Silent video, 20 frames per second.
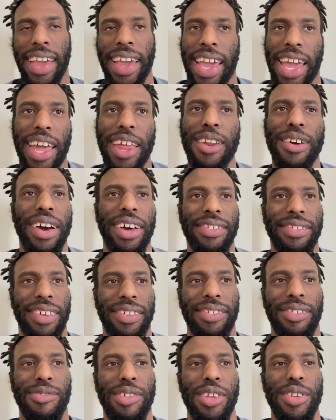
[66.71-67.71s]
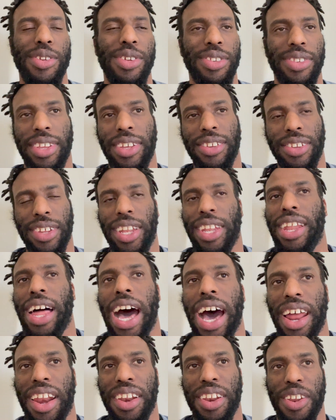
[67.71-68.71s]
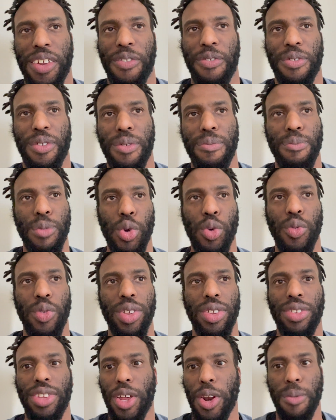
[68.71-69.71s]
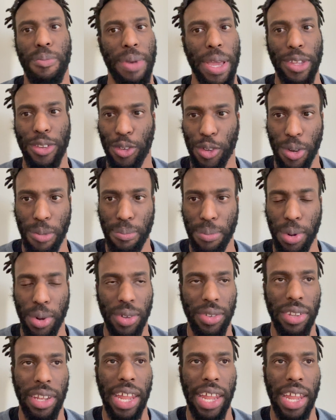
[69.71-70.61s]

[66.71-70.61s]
and I know, there's a lot of different movies that are based on books,